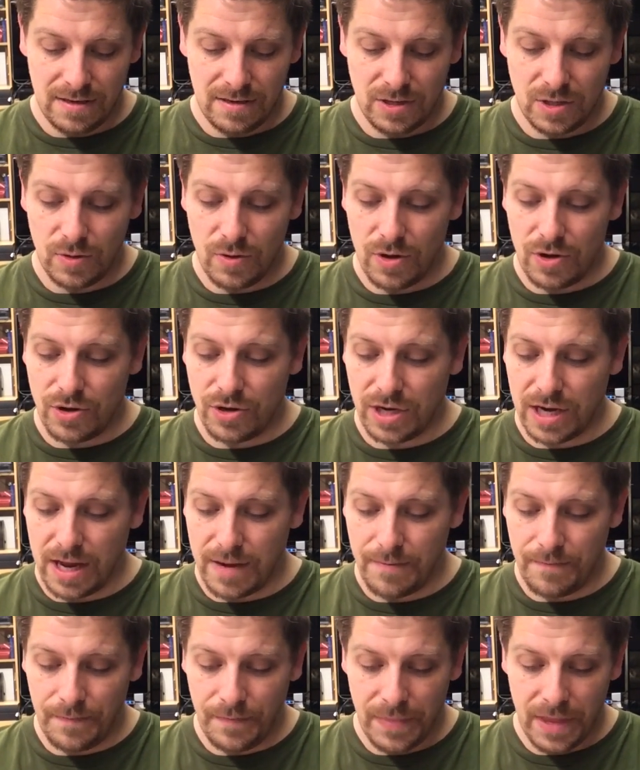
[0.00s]
200
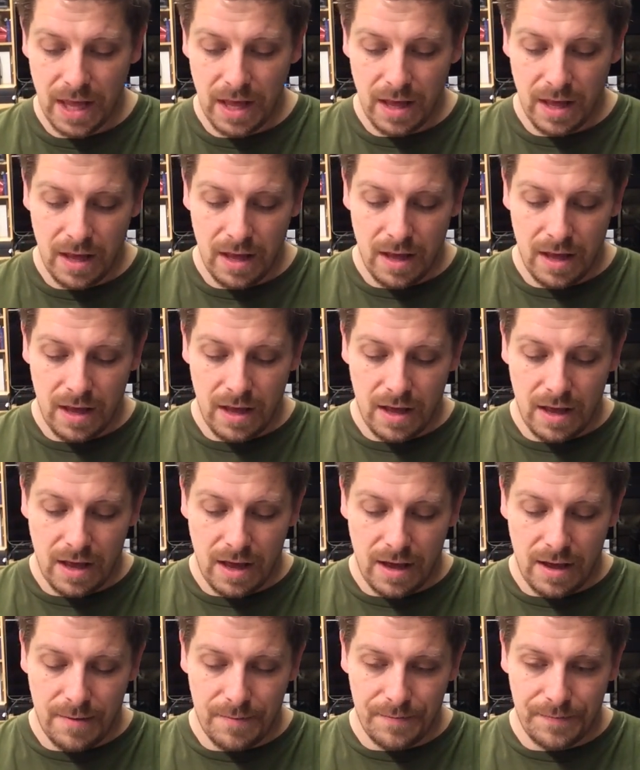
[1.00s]

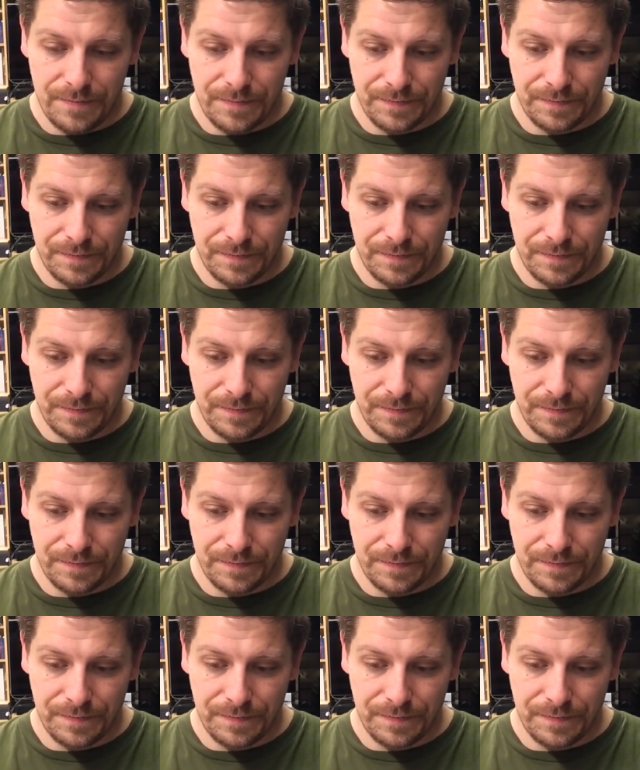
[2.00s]
yen.